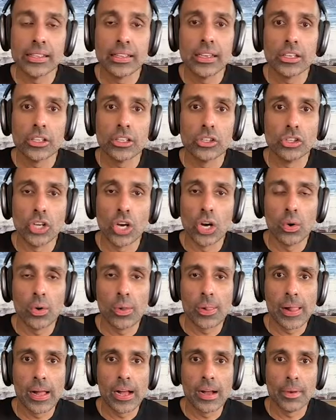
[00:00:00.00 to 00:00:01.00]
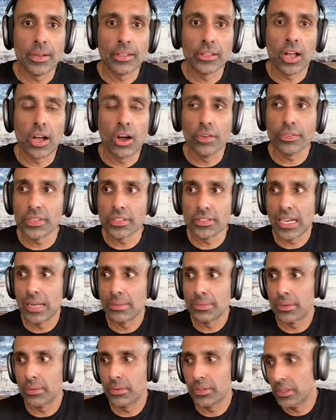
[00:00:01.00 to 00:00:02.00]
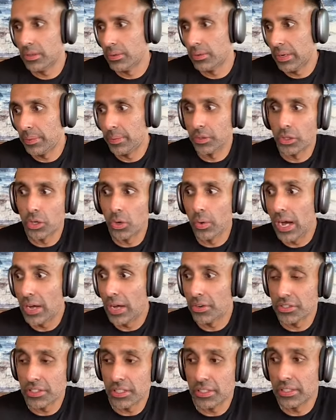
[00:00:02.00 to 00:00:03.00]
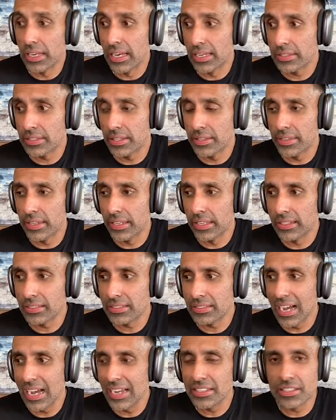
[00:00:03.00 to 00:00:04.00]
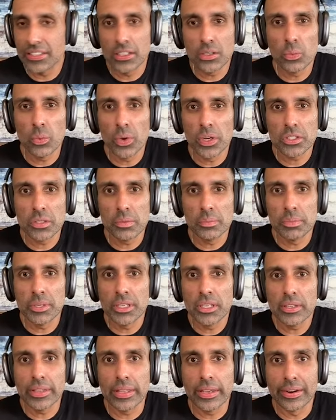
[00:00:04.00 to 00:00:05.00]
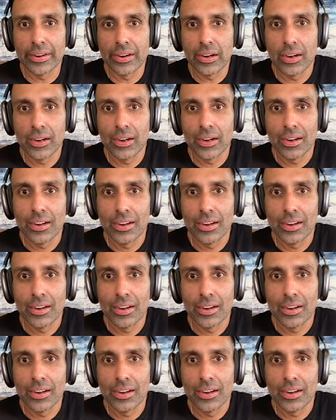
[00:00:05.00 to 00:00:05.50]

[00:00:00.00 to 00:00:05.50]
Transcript: Yeah. You know, mm-hmm. uh, a lot, oftentimes, you know, when I would go out or say yes to things, I didn't want to be there,